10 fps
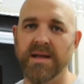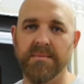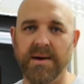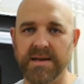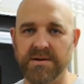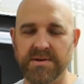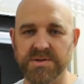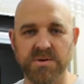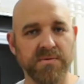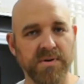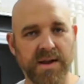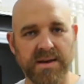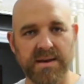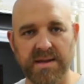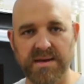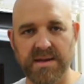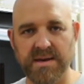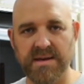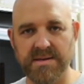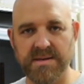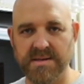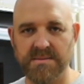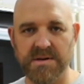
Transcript: it might increase your overhead in it to some